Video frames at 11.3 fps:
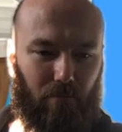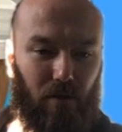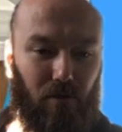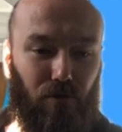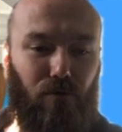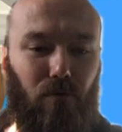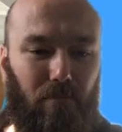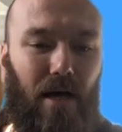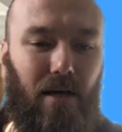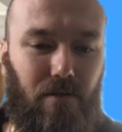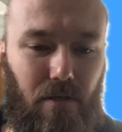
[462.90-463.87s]
Build your own
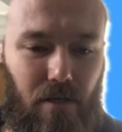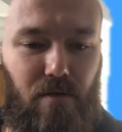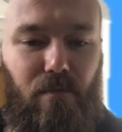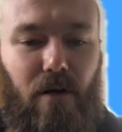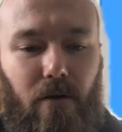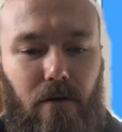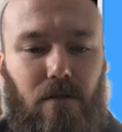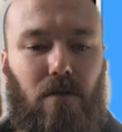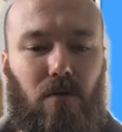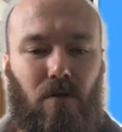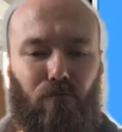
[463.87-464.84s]
paths and
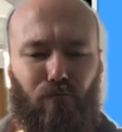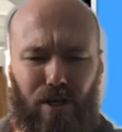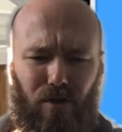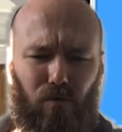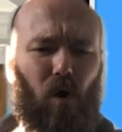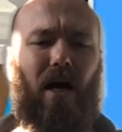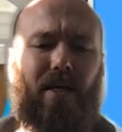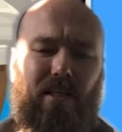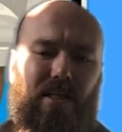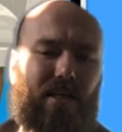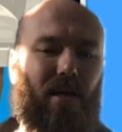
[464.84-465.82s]
experiences. Read
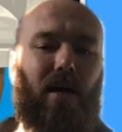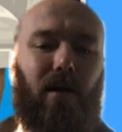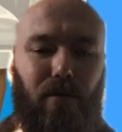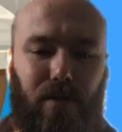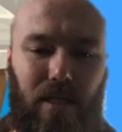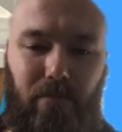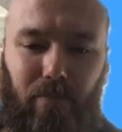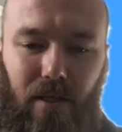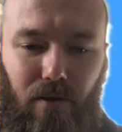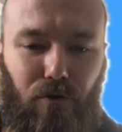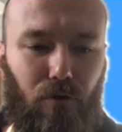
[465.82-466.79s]
widely, care
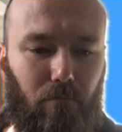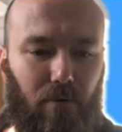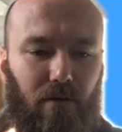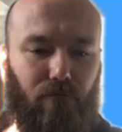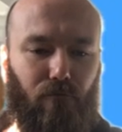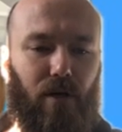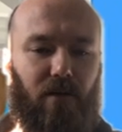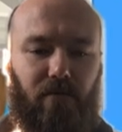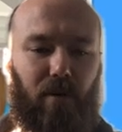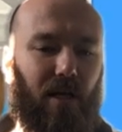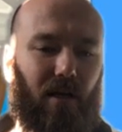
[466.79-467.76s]
deeply, and don't be afraid
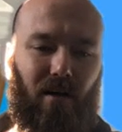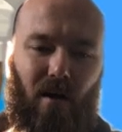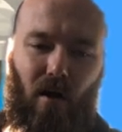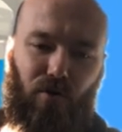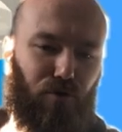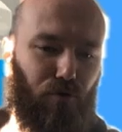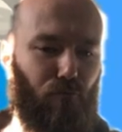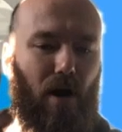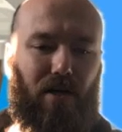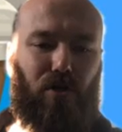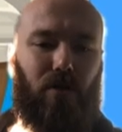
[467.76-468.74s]
of being
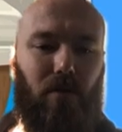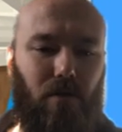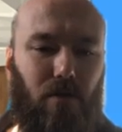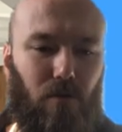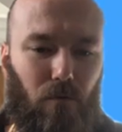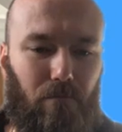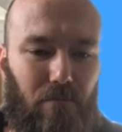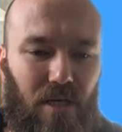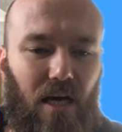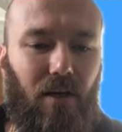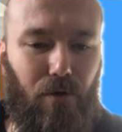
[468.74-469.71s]
directionless or
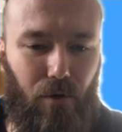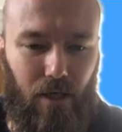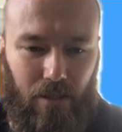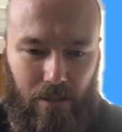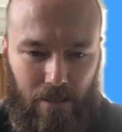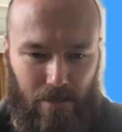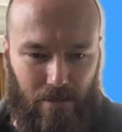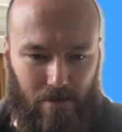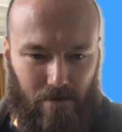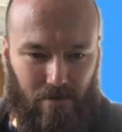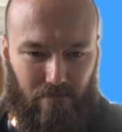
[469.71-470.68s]
meandering.
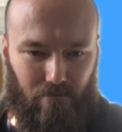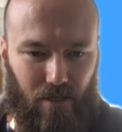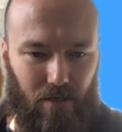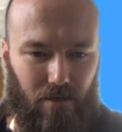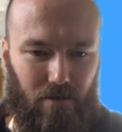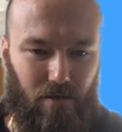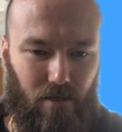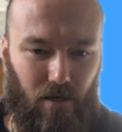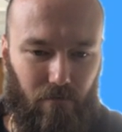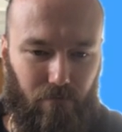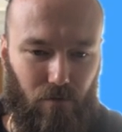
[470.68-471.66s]

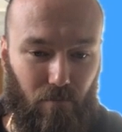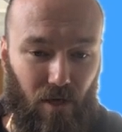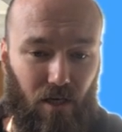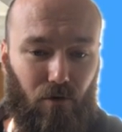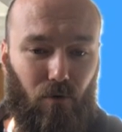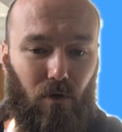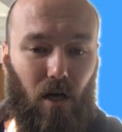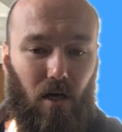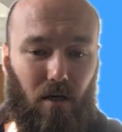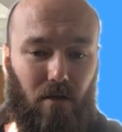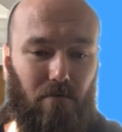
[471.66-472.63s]
Because if you make your own
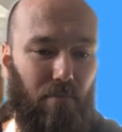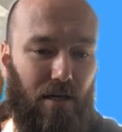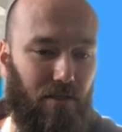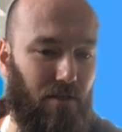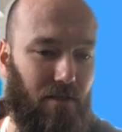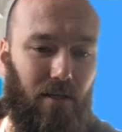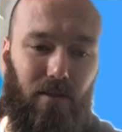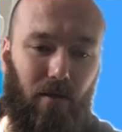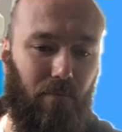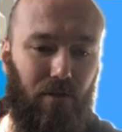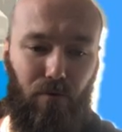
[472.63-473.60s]
luck, you might just
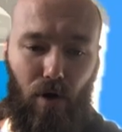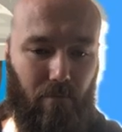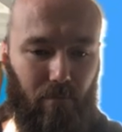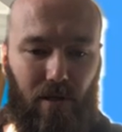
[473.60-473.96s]
end up in the right